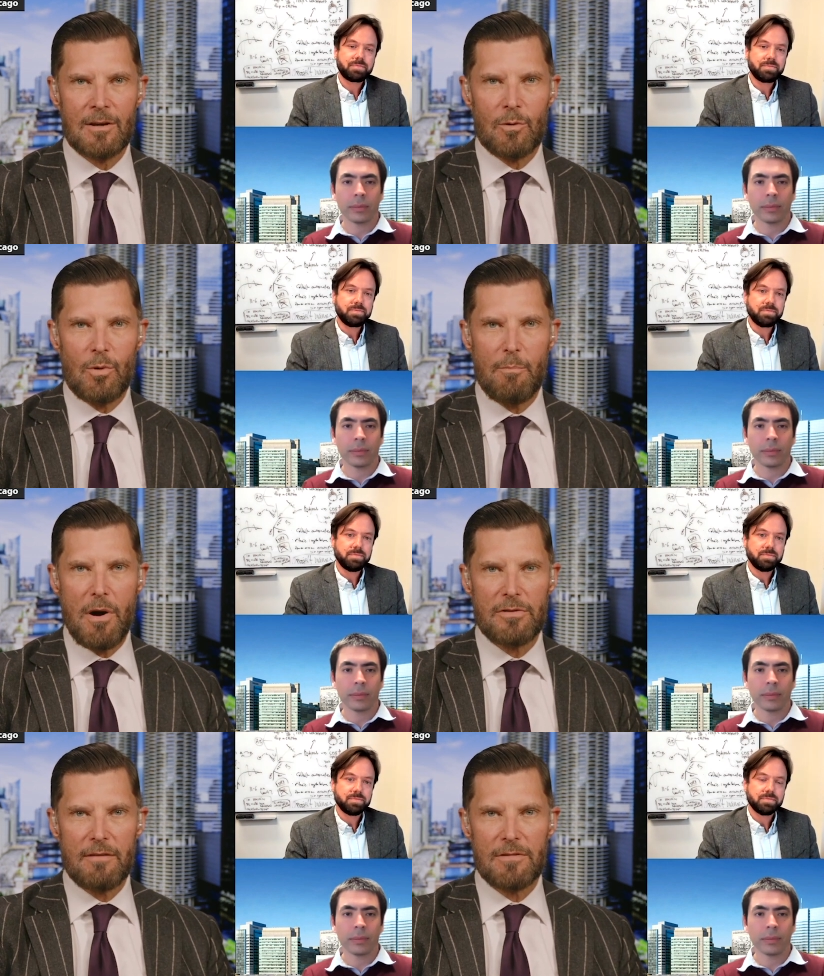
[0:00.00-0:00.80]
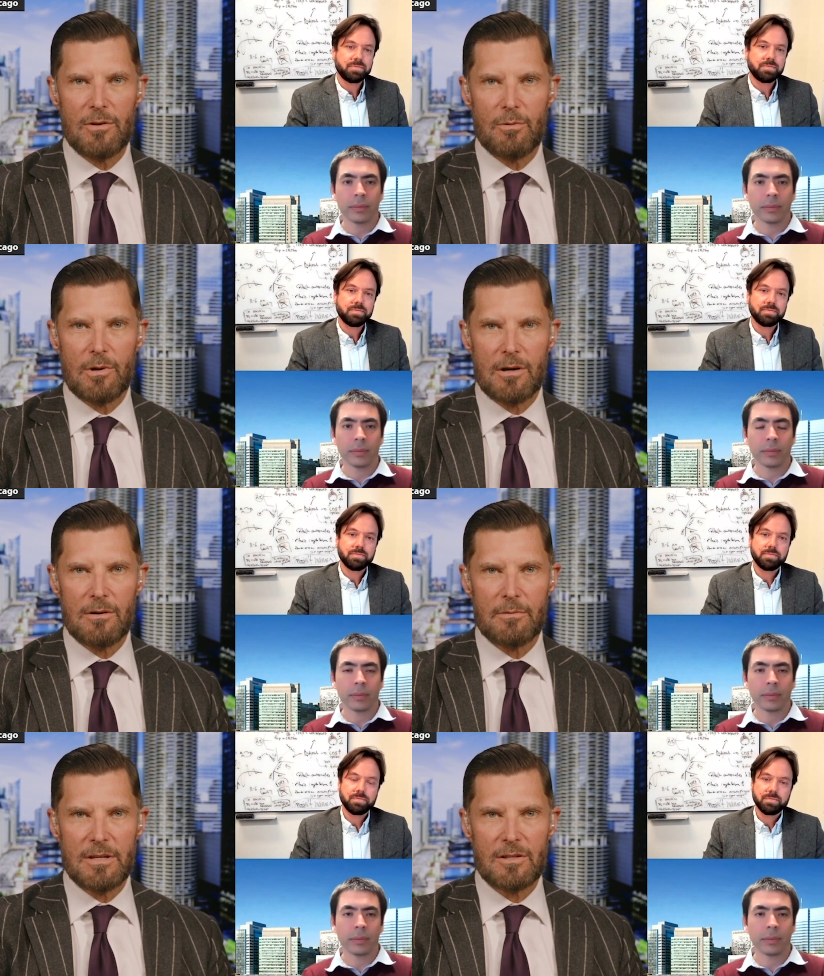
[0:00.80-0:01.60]
Speaker 1: Well, both of you were
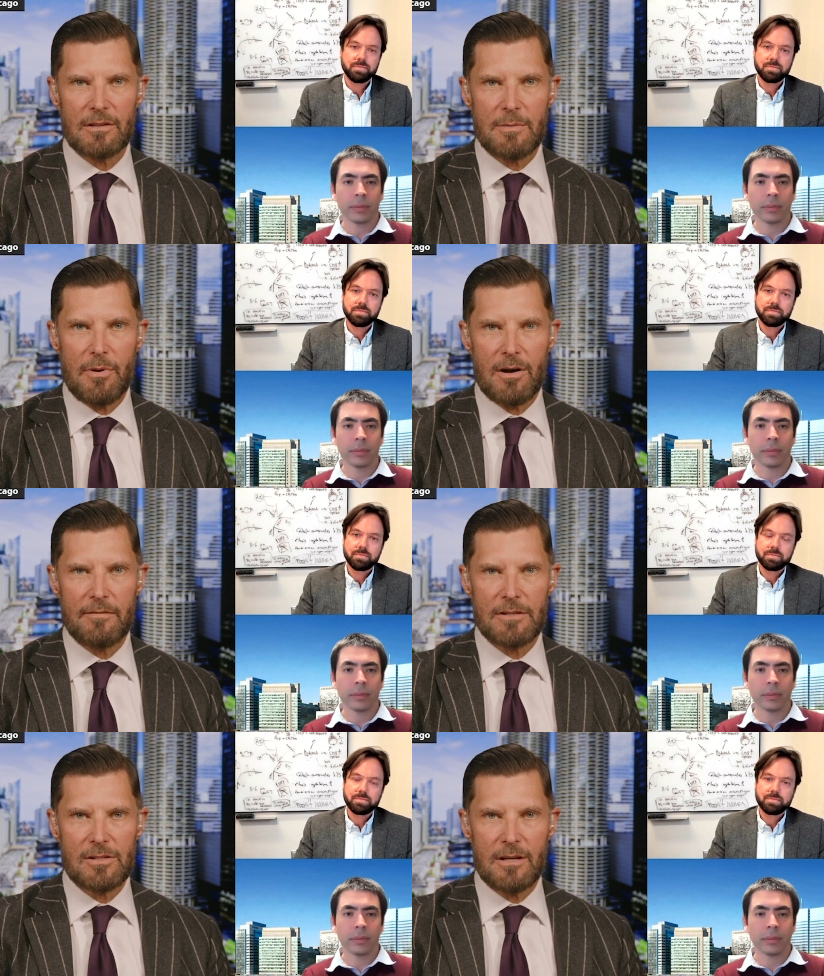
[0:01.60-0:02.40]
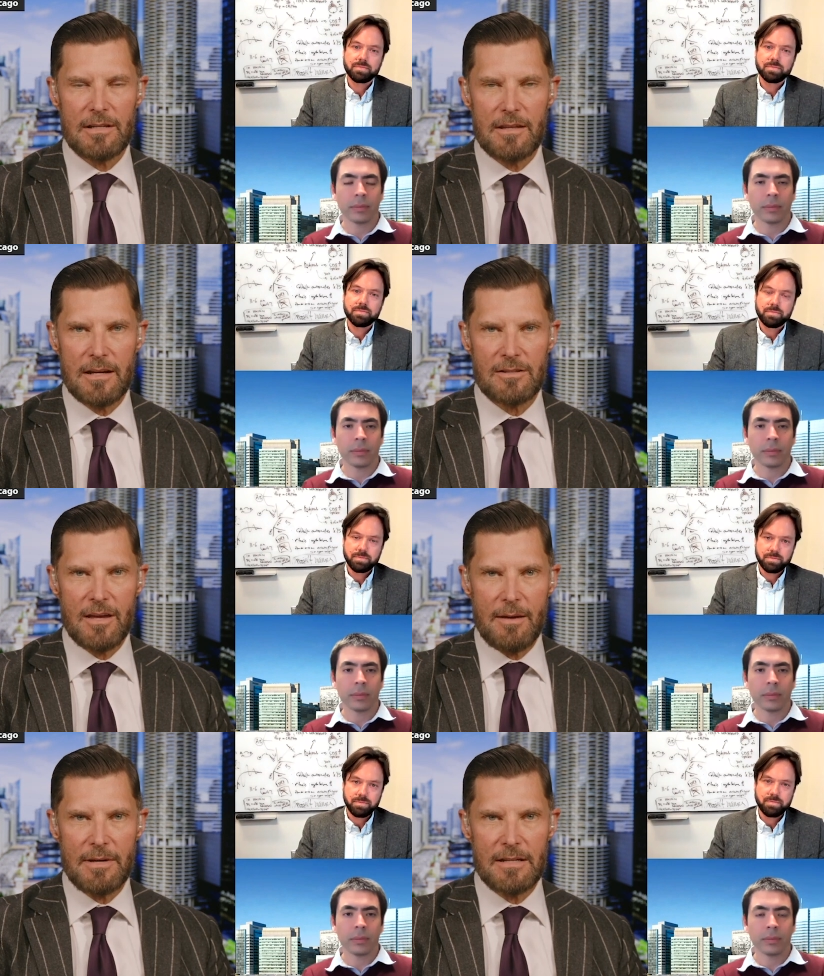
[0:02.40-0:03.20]
recently part of a study that
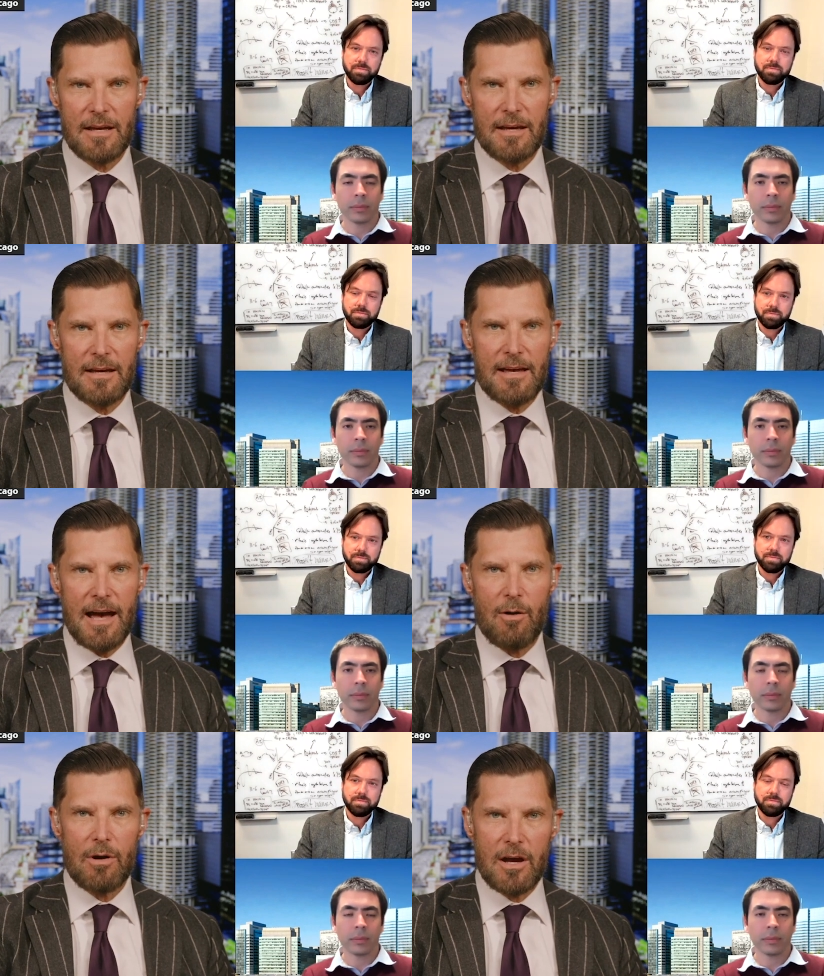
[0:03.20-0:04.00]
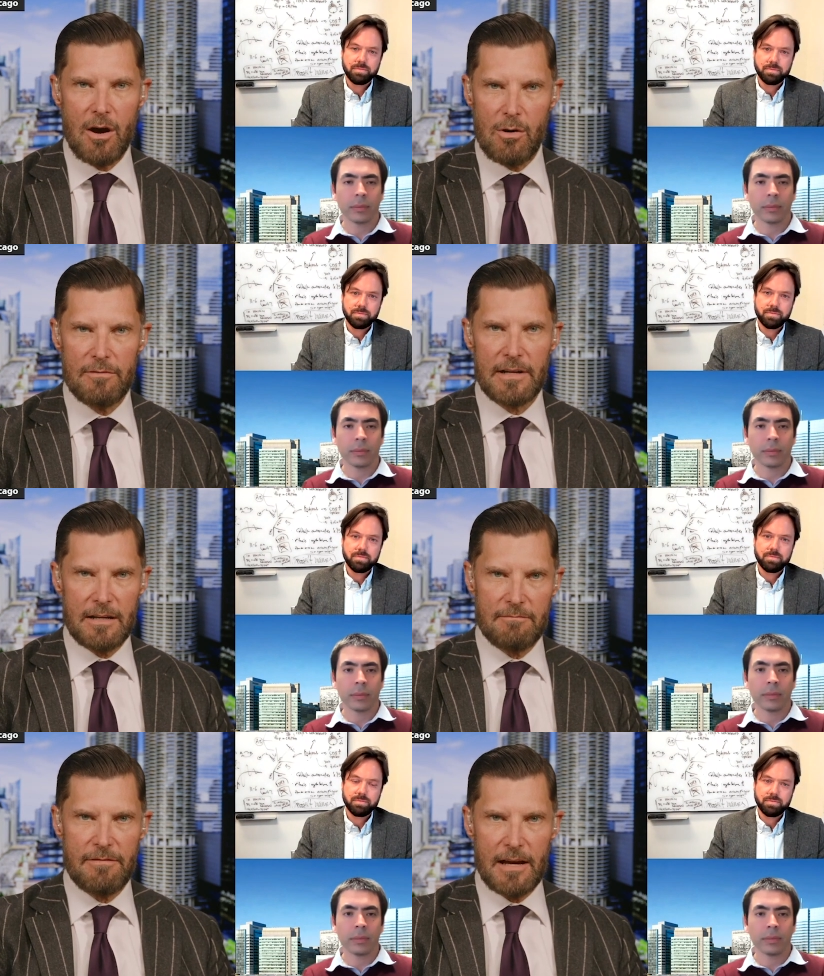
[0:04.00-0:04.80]
examined how COVID
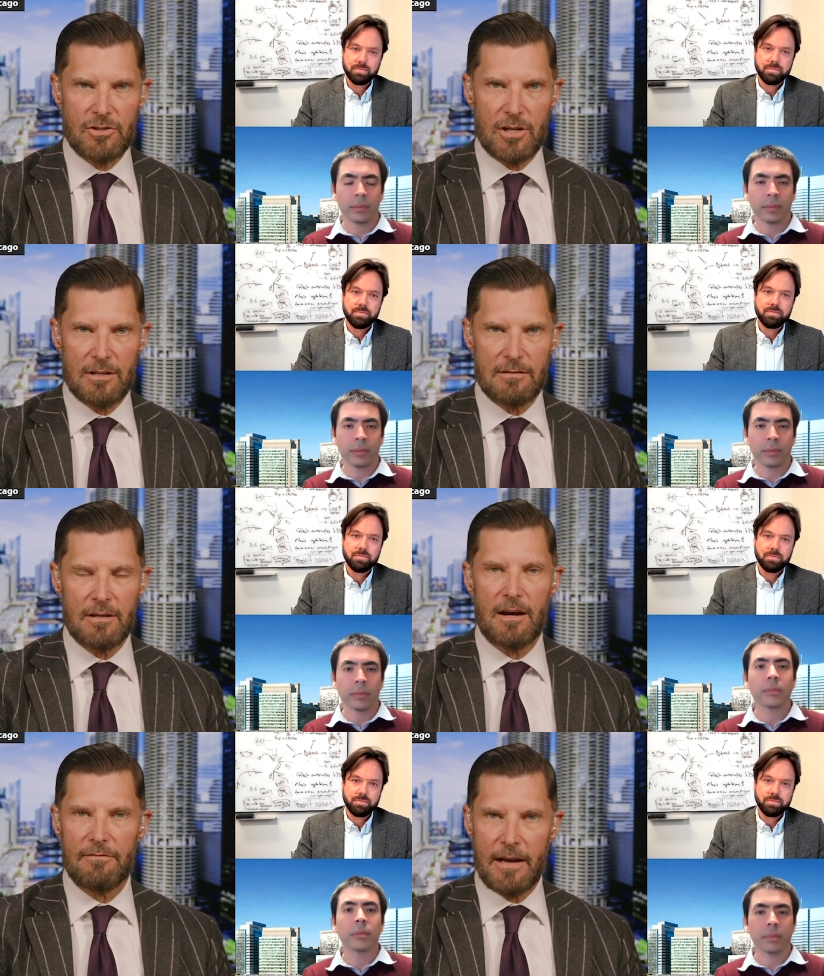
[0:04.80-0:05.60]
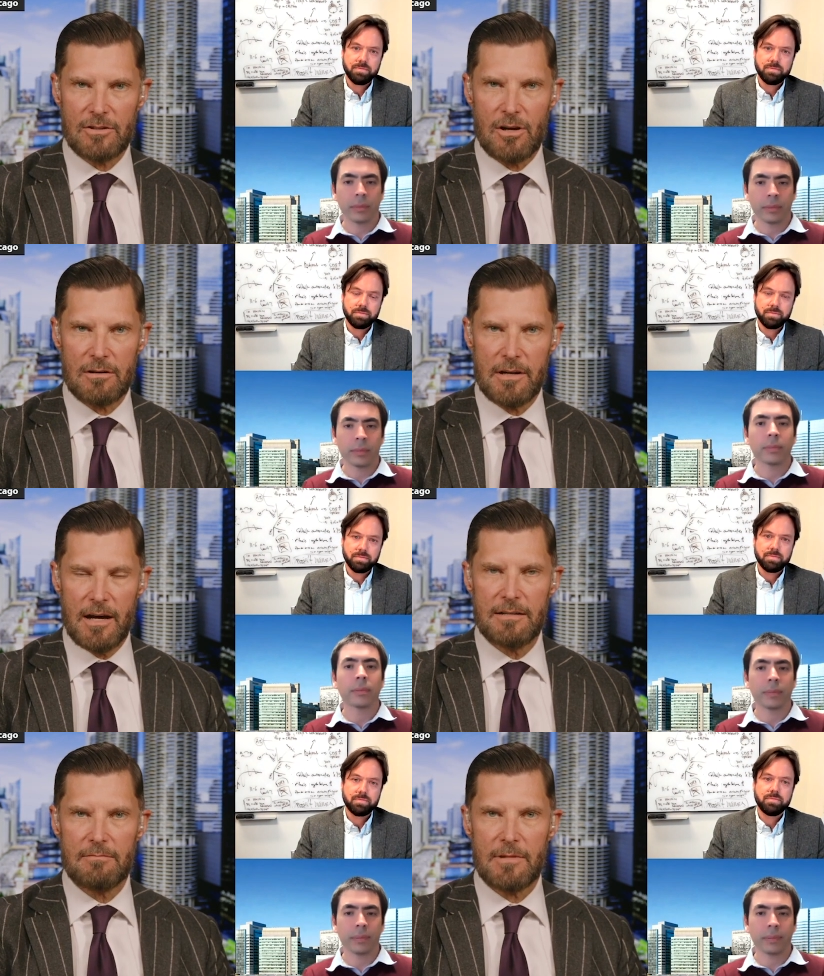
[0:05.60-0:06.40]
infection affects our
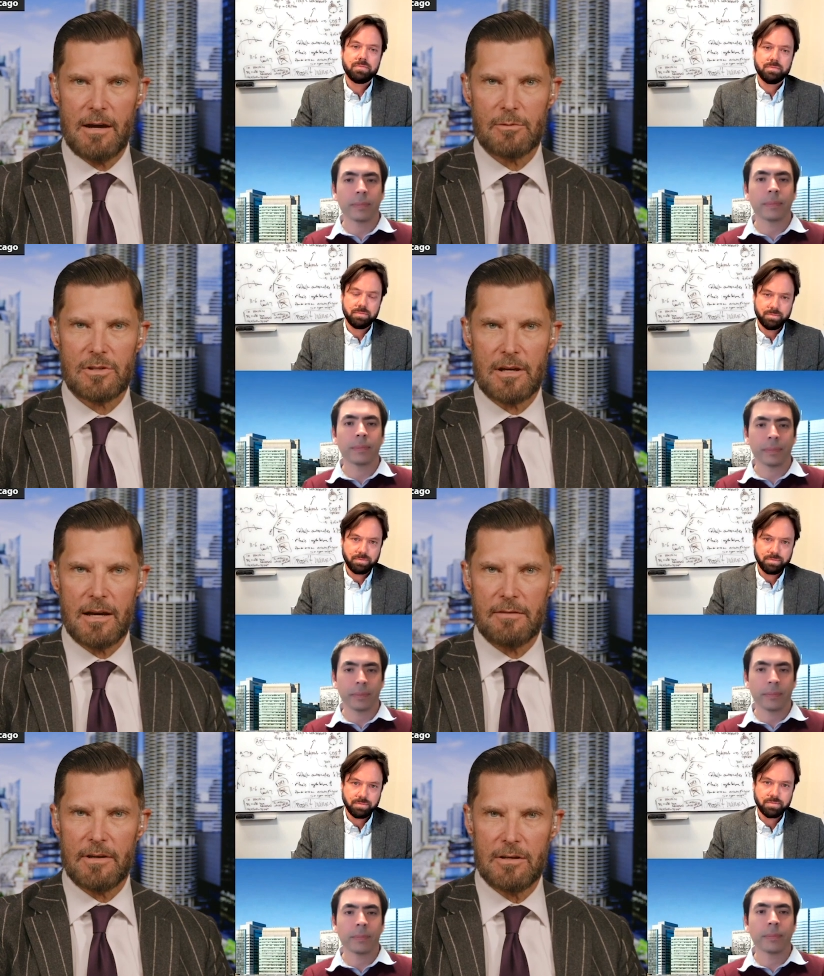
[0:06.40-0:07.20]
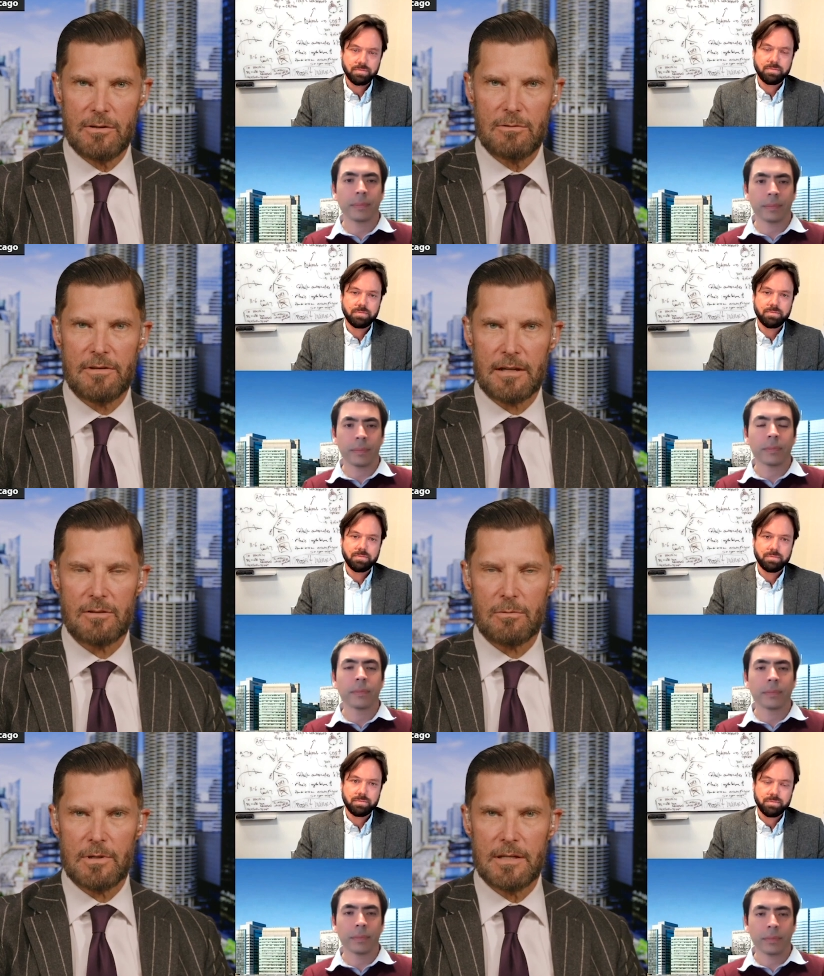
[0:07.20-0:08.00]
gut. That was a kind of a new thing
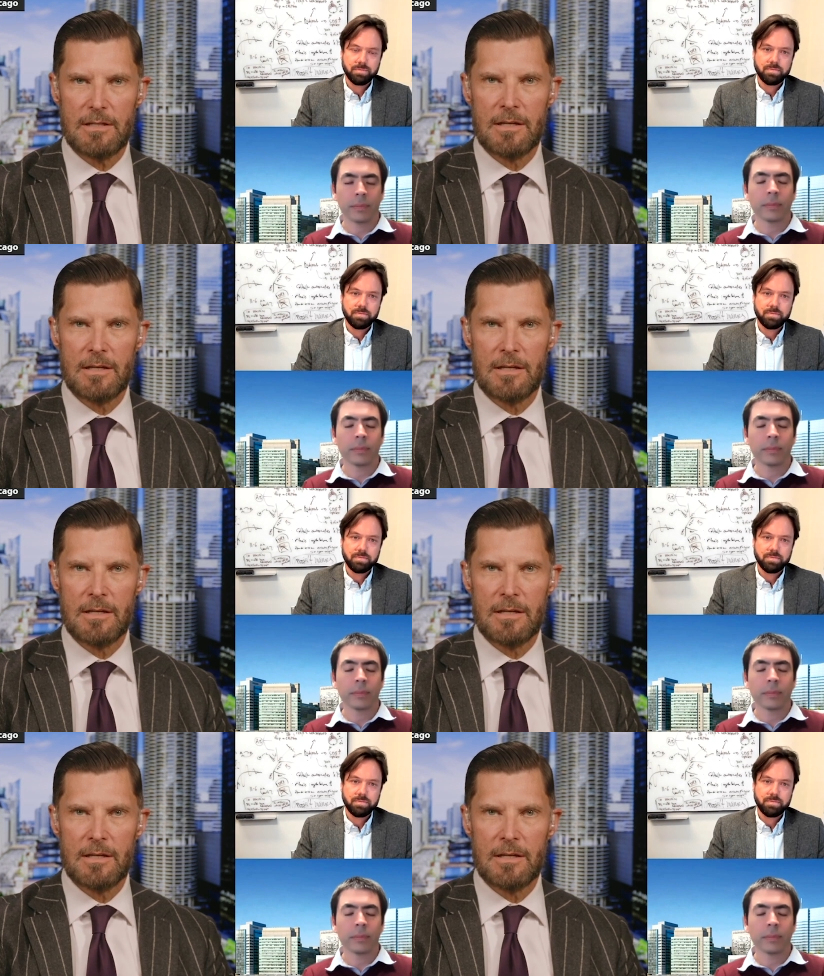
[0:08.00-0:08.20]
to read,